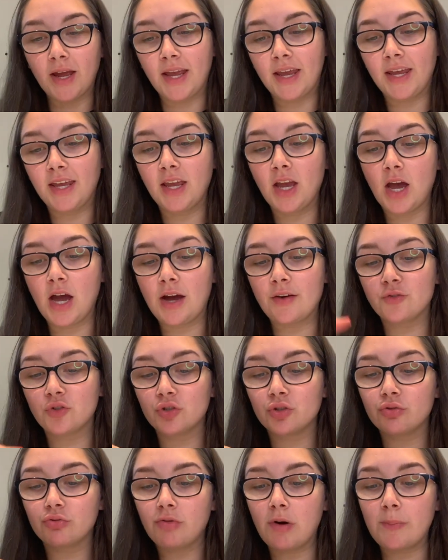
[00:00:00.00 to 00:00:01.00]
here I've
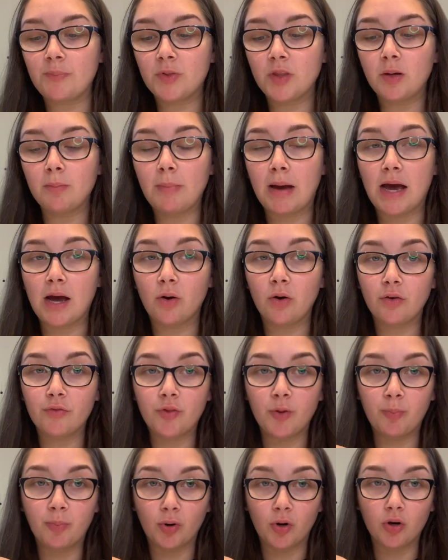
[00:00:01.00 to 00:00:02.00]
just grabbed them out of
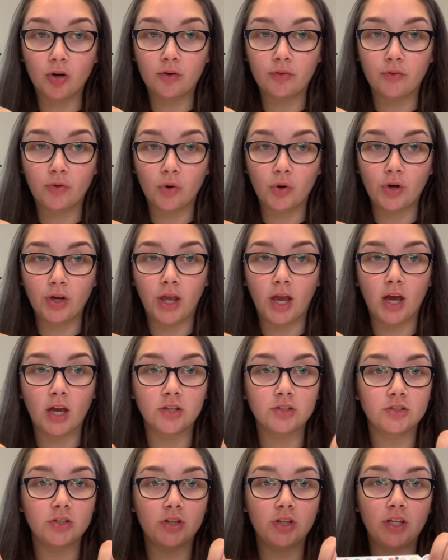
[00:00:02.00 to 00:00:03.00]
the book for you
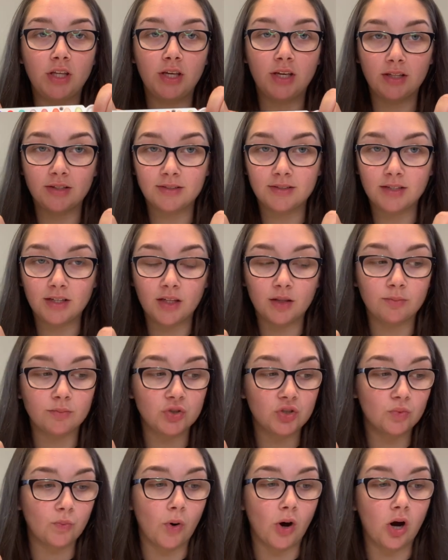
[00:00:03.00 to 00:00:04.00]
so that you can see them
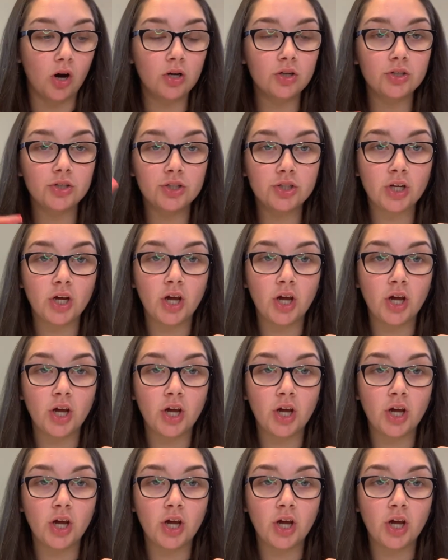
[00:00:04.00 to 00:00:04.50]
swatched.